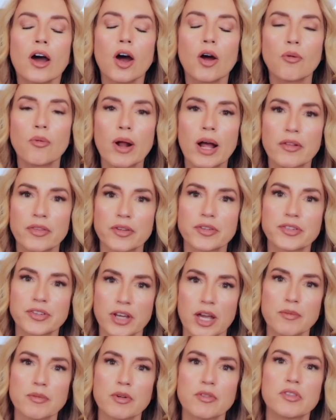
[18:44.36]
around this
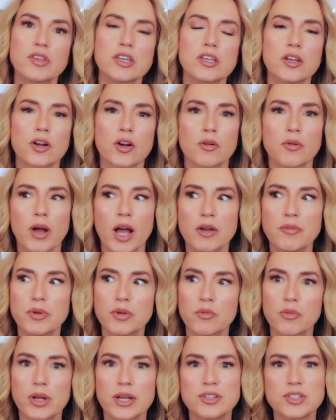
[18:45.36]
time of the year, I've
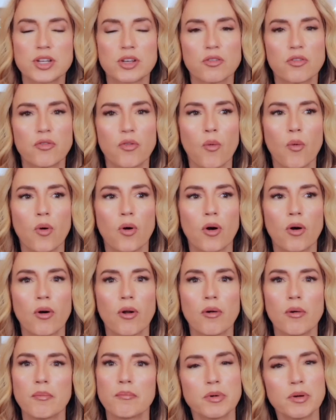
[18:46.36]
been reaching
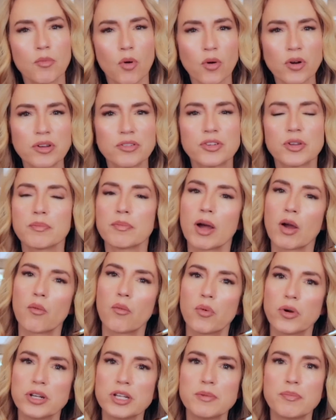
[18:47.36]
for, been more into my
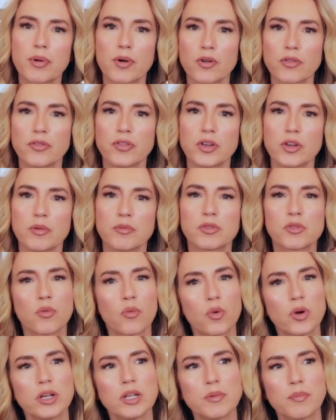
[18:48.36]
woody perfumes,
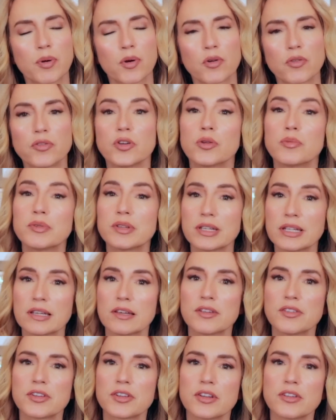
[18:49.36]
woody perfumes and
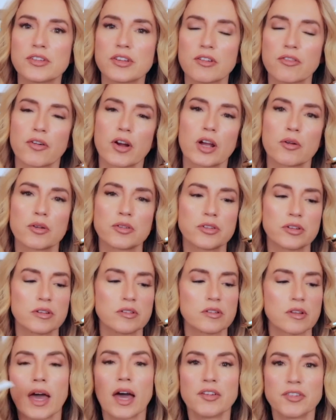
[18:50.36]
incensey
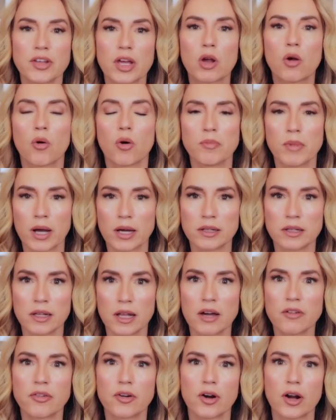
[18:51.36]
fragrances. As a gourmand
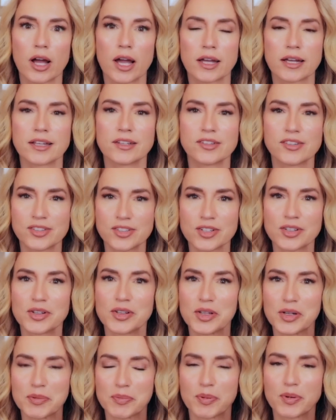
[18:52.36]
lover, I can
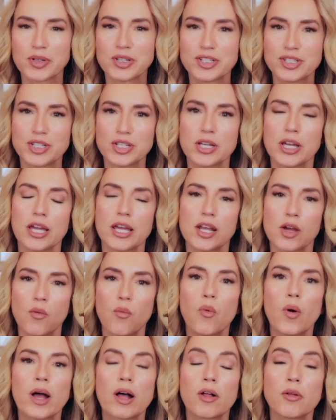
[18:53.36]
still appreciate a
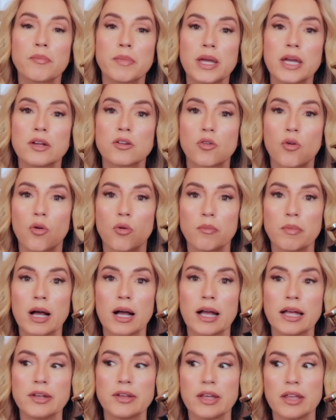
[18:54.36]
well made
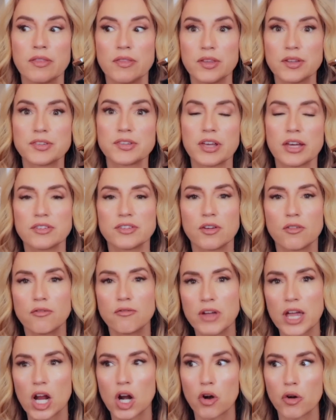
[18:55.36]
gourmand, and this has a
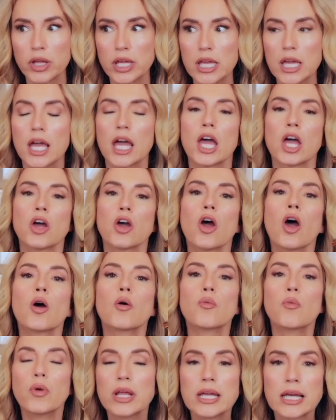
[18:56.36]
very
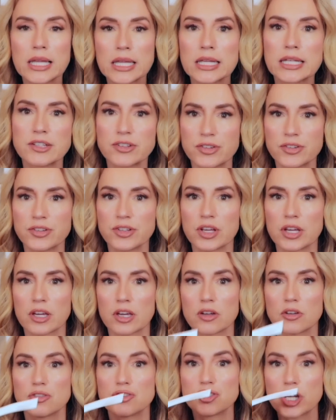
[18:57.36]

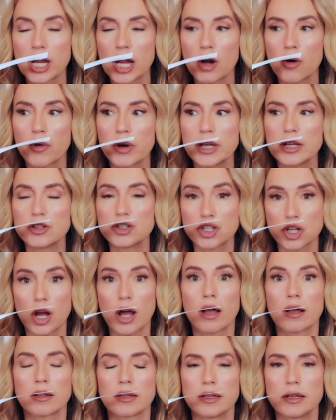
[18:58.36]
realistic cherry
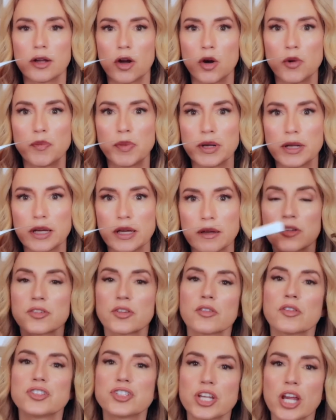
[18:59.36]
chocolate opening.
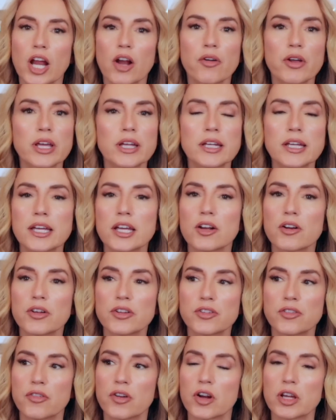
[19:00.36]
So the cherry in here
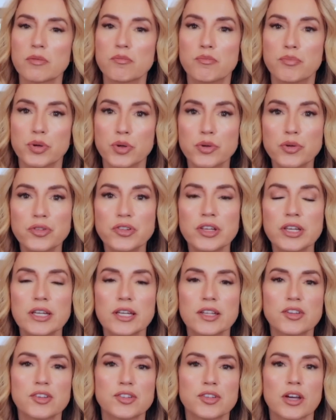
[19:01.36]
is very boozy.
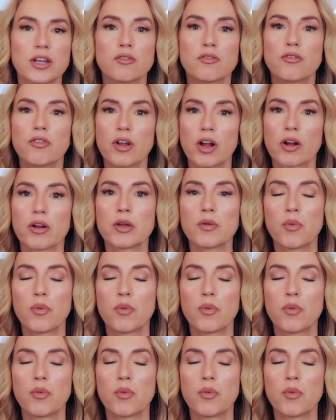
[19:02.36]
It's done very